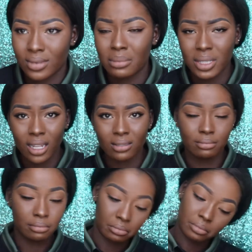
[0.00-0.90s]
I'm done.
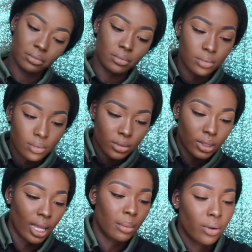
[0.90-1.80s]

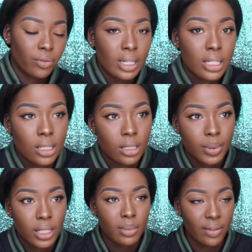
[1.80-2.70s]
Okay, I'm gonna
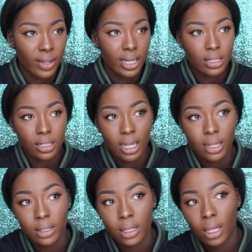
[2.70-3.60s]
re-spritz my face because I
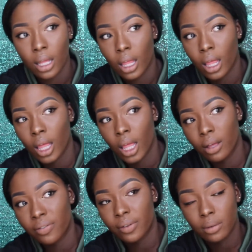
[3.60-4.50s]
can
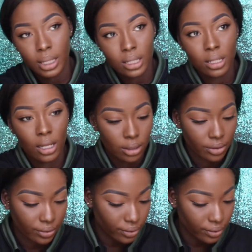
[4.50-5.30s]
feel myself.